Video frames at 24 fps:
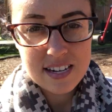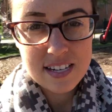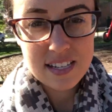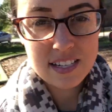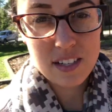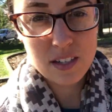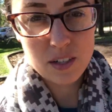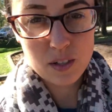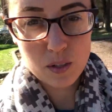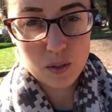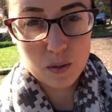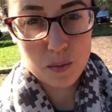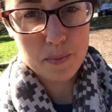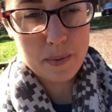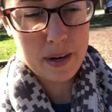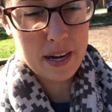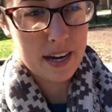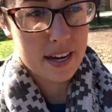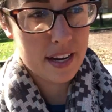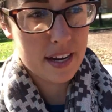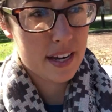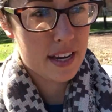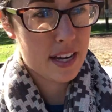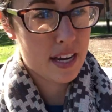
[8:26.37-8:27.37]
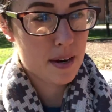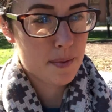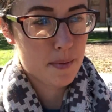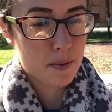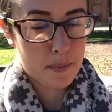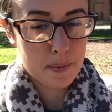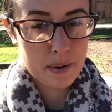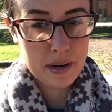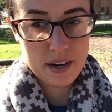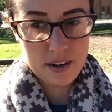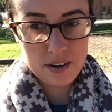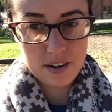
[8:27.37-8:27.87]
So my
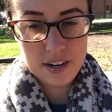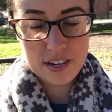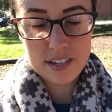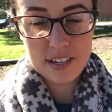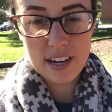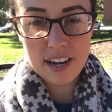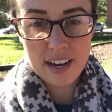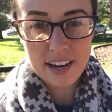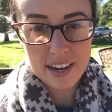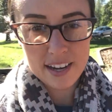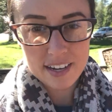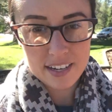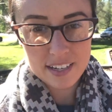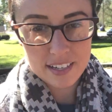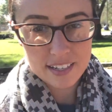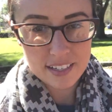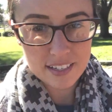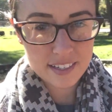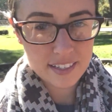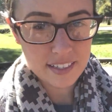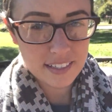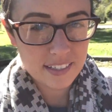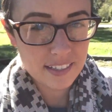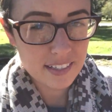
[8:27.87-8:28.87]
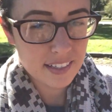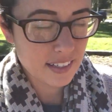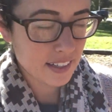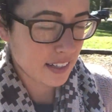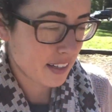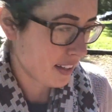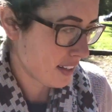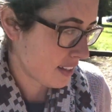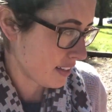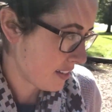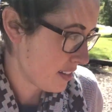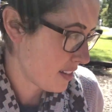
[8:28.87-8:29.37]
camera battery died,
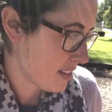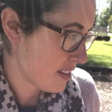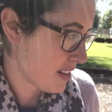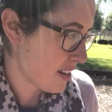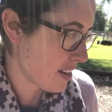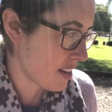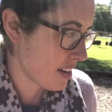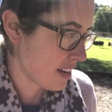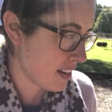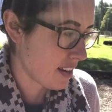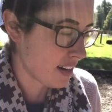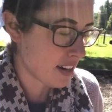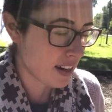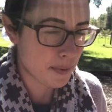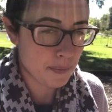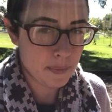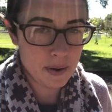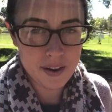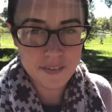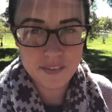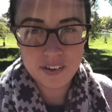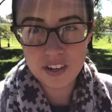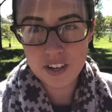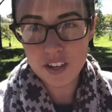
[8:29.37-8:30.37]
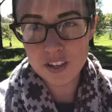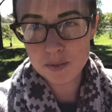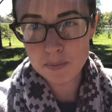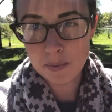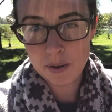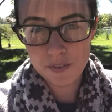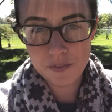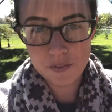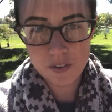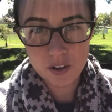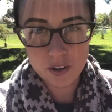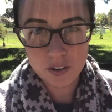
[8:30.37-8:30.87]
and I'm having to use
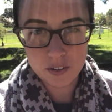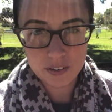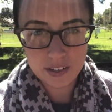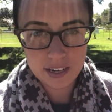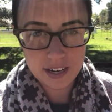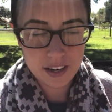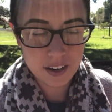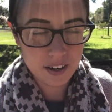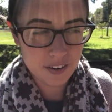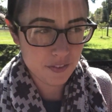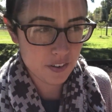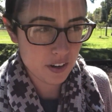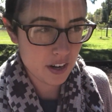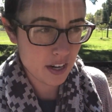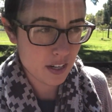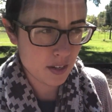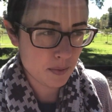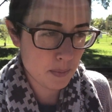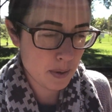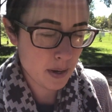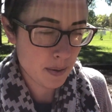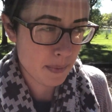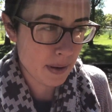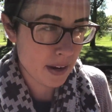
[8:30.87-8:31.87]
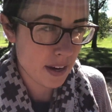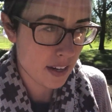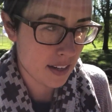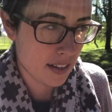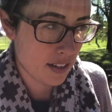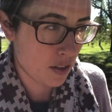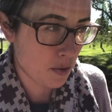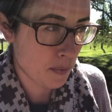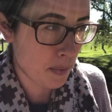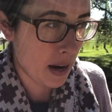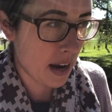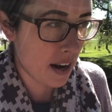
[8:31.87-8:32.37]
my phone now. I forgot to bring my
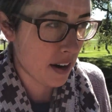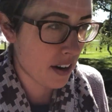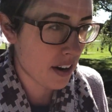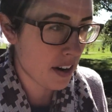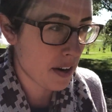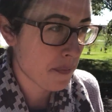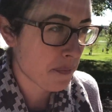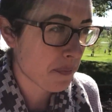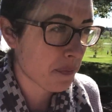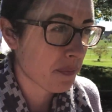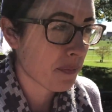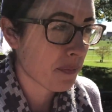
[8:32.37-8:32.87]
extra battery.